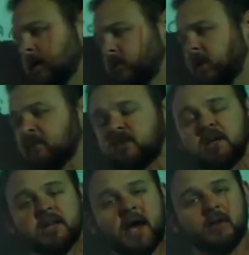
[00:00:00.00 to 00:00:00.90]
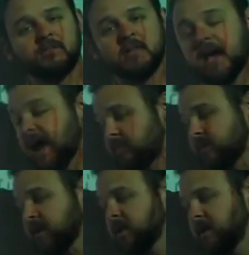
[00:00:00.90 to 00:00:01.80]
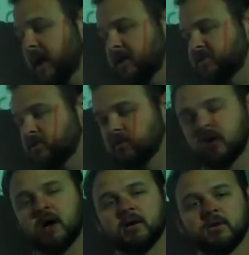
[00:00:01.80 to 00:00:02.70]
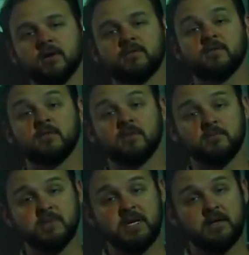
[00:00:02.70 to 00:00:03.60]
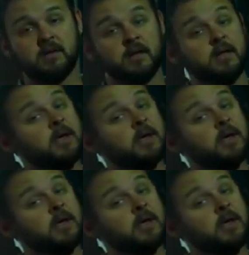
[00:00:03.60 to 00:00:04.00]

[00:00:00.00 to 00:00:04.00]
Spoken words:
First, he allows the African National Congress to meet.